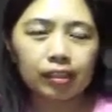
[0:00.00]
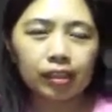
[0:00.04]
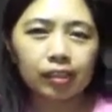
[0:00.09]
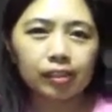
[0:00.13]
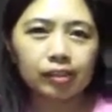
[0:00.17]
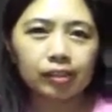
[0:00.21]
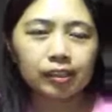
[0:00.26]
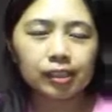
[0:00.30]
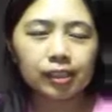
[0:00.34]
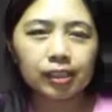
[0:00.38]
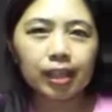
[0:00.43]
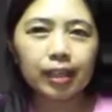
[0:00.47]
Okay,
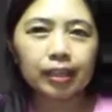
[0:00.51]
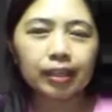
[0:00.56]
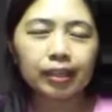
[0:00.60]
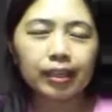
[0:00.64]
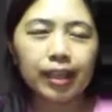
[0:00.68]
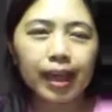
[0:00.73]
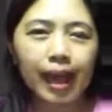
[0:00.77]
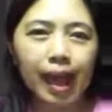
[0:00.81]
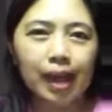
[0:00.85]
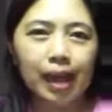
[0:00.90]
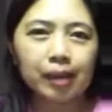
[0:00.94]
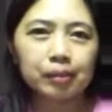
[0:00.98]

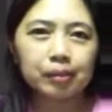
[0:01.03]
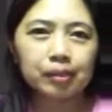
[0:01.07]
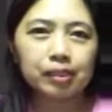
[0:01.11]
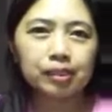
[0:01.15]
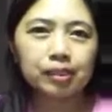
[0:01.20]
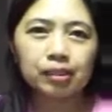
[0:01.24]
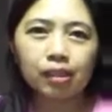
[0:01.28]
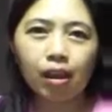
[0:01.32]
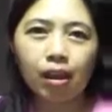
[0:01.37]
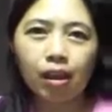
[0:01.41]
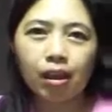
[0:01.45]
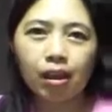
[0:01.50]
auxiliary am,
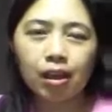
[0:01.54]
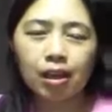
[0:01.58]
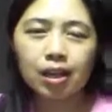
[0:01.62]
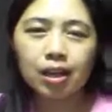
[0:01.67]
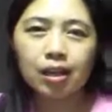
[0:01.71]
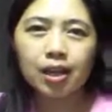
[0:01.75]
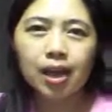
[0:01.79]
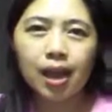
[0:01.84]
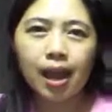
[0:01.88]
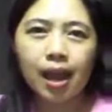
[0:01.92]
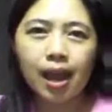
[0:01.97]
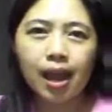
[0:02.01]
is,
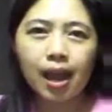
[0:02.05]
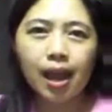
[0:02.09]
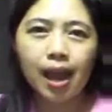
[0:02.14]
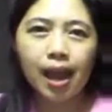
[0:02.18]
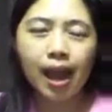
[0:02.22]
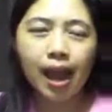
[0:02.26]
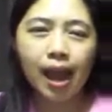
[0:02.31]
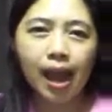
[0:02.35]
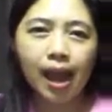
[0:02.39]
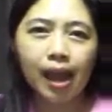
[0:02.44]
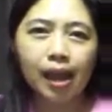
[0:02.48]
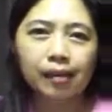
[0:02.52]
are,
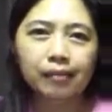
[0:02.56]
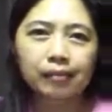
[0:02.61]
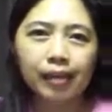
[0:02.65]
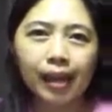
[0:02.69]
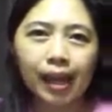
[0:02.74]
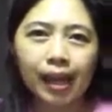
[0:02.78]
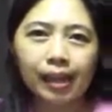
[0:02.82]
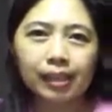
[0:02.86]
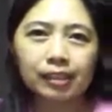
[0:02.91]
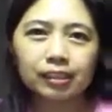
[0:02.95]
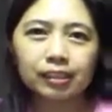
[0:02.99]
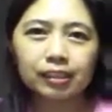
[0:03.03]
have,
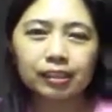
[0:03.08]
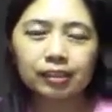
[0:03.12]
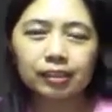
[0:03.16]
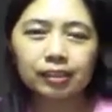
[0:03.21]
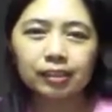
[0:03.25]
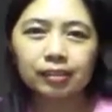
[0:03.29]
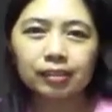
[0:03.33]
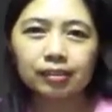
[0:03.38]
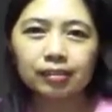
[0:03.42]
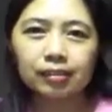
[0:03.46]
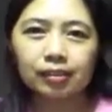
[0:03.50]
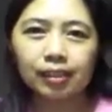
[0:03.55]

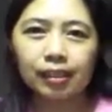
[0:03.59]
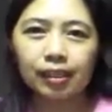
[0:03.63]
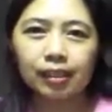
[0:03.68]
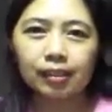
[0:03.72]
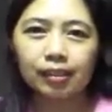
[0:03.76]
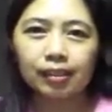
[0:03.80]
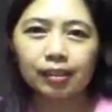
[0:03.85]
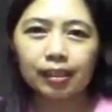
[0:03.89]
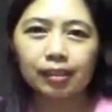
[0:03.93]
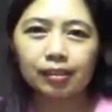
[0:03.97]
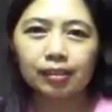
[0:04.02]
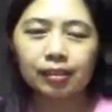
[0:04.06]
has, okay,
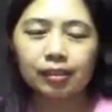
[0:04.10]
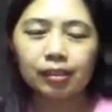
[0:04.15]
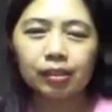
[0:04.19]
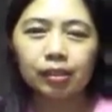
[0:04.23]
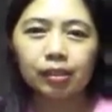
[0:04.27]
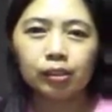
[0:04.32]
like that.